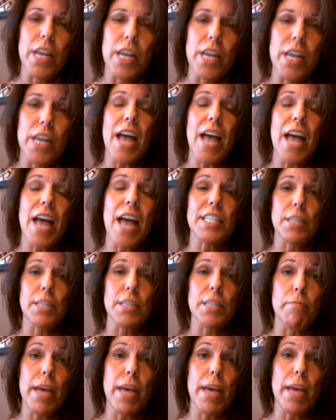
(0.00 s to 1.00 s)
And that's
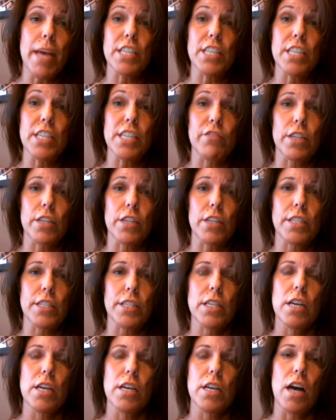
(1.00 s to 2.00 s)
the main difference